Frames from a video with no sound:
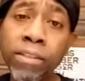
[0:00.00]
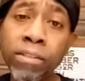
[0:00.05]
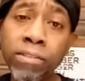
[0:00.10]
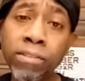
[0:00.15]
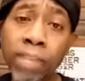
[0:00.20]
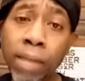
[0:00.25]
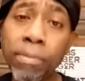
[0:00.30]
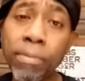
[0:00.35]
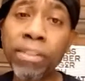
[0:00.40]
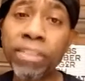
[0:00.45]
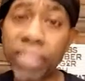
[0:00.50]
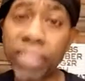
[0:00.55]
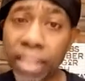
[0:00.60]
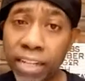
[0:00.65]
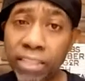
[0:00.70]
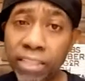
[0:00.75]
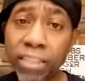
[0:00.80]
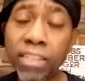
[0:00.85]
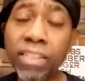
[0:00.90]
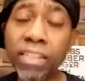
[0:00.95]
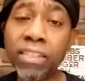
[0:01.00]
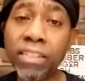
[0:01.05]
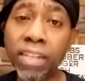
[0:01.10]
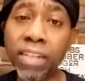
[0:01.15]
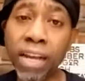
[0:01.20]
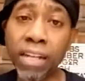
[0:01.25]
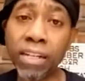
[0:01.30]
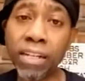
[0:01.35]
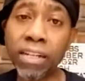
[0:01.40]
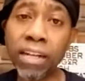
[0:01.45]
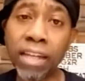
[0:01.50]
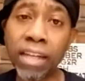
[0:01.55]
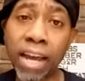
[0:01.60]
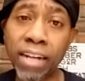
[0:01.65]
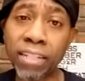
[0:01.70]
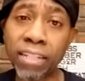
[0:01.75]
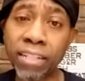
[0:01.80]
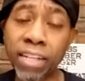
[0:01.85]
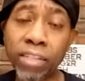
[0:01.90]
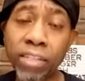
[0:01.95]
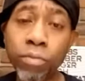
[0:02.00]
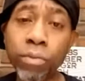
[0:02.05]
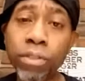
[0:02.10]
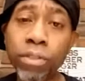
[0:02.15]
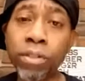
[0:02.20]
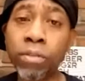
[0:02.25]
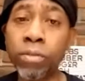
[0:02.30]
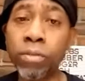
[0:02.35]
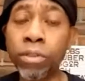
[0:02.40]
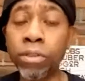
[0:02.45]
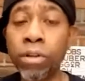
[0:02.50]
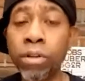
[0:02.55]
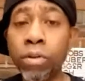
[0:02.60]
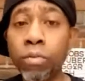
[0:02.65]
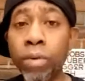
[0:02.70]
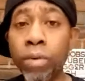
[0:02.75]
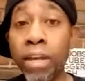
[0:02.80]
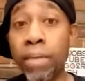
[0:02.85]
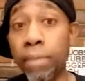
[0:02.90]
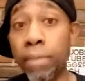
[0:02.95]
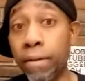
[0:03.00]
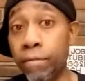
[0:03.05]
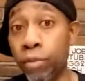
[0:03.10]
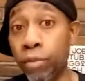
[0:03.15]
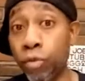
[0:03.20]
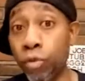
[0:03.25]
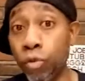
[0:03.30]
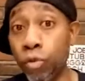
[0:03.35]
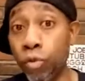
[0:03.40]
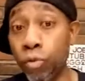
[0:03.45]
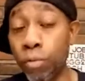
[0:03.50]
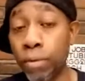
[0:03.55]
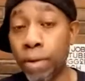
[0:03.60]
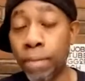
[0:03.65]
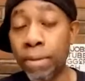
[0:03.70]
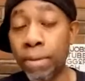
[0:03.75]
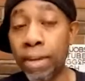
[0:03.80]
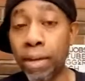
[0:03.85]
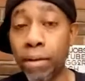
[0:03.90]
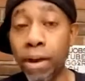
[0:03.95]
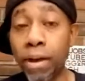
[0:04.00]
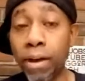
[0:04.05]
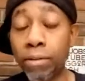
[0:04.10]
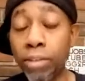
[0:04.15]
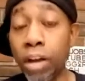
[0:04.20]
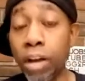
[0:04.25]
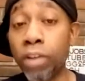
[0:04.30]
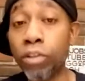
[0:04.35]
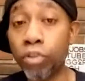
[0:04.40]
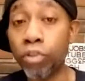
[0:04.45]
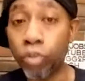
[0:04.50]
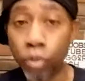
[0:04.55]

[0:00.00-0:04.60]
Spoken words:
type of skits, and you just got like a lot of skits with the, you know, with MF Doom, Dr.